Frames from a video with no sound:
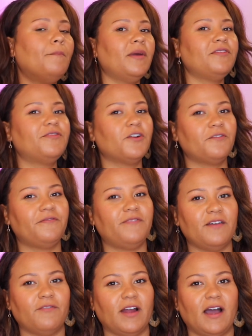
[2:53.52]
My third
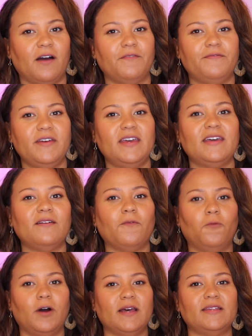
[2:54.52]
favorite outfit
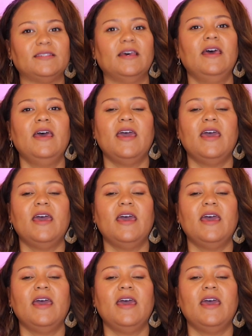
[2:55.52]
was